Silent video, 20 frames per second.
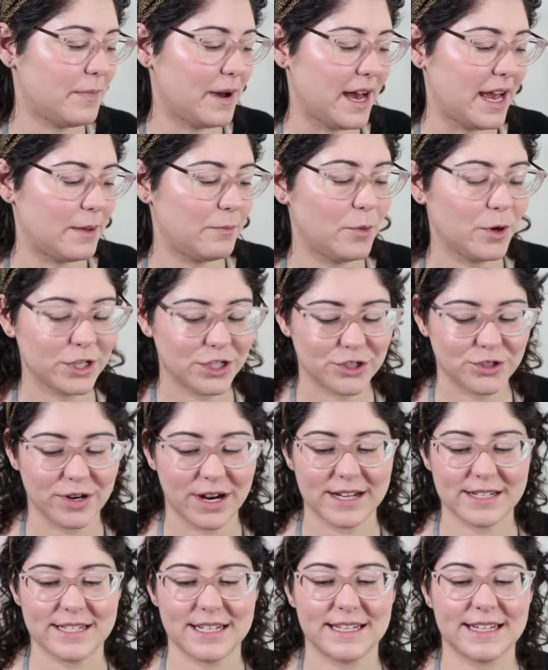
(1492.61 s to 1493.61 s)
my
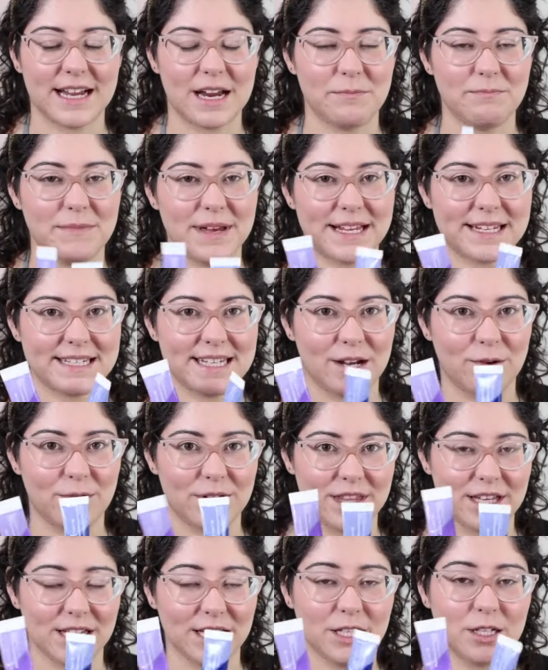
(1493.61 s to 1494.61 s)
moisturizing that I'm mixing
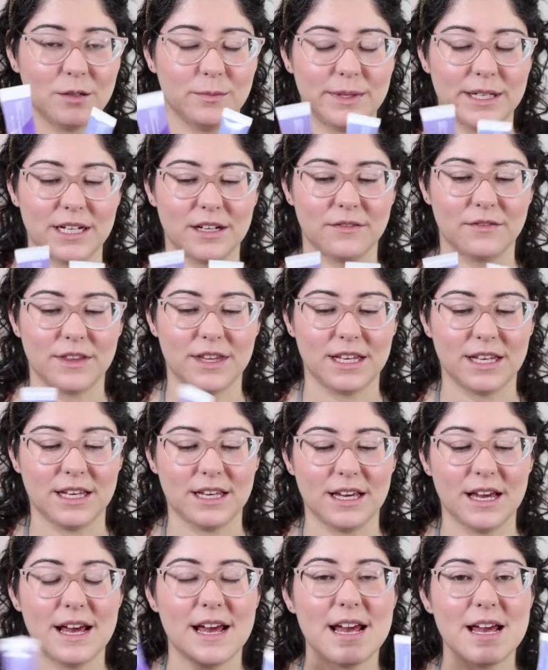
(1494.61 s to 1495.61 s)
with a little bit of
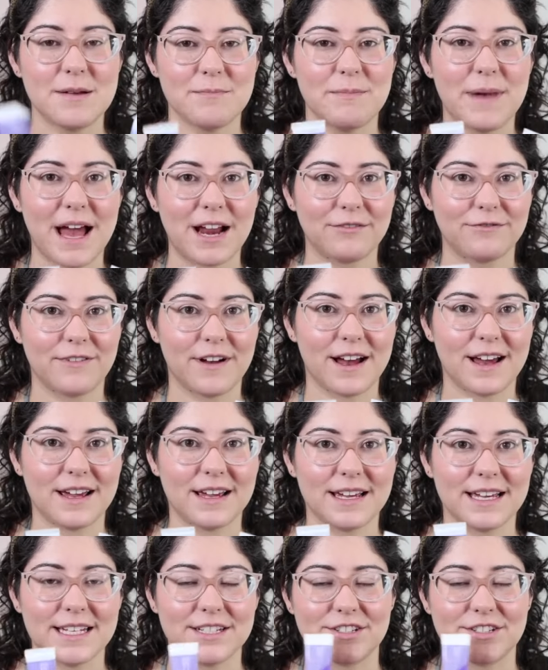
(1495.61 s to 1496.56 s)
the mattifying.